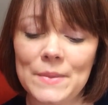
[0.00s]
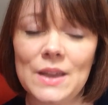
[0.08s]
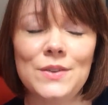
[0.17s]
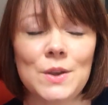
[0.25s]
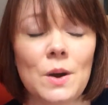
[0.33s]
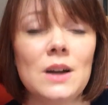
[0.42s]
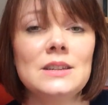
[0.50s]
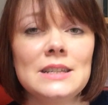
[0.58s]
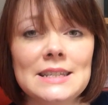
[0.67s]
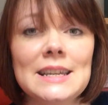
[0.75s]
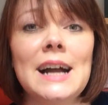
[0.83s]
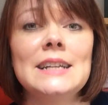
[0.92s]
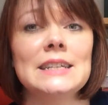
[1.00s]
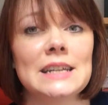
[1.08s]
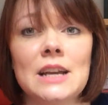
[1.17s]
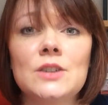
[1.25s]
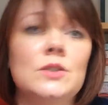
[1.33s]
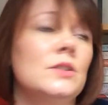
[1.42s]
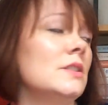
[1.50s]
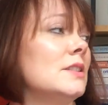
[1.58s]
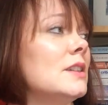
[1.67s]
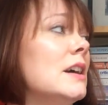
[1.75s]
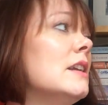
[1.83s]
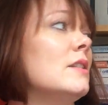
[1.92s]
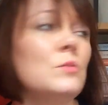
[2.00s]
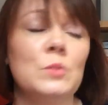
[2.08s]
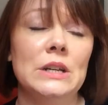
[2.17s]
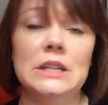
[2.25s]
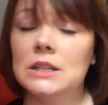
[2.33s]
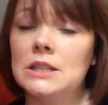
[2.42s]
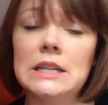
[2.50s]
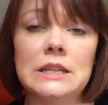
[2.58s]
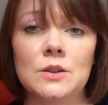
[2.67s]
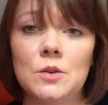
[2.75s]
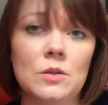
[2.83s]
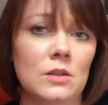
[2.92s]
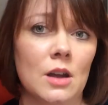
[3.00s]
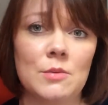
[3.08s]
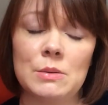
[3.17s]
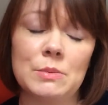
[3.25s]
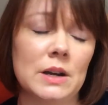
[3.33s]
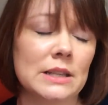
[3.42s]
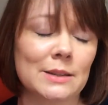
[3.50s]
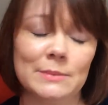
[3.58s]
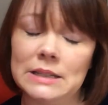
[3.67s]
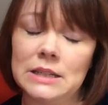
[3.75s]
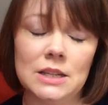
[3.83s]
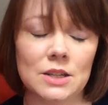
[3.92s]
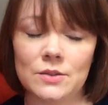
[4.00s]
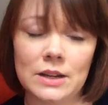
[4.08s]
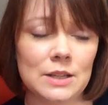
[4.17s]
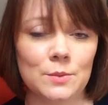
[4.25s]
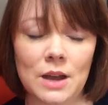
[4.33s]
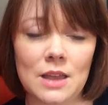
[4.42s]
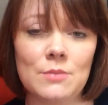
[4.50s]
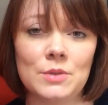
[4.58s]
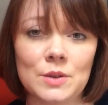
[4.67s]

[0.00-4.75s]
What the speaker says: If you understand electrons, then we just need to call the Nobel Prize Committee straight away,